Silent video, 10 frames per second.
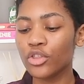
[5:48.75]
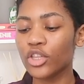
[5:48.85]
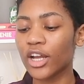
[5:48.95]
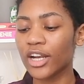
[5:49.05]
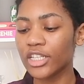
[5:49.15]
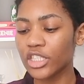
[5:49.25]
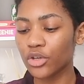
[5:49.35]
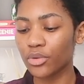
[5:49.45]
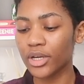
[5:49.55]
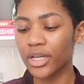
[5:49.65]
the
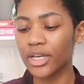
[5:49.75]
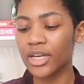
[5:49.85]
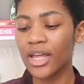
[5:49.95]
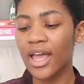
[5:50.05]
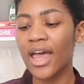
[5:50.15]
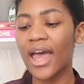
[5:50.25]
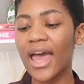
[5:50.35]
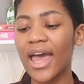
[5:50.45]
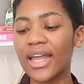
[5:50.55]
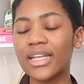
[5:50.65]
glycerin,
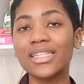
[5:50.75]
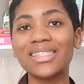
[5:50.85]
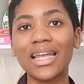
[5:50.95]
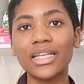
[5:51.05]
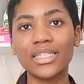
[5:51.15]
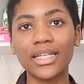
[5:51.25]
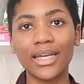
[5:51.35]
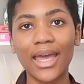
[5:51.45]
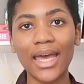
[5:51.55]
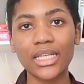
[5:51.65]
and
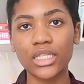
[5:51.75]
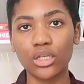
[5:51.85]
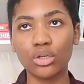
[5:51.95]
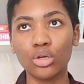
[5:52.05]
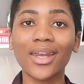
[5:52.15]
salicylic acid.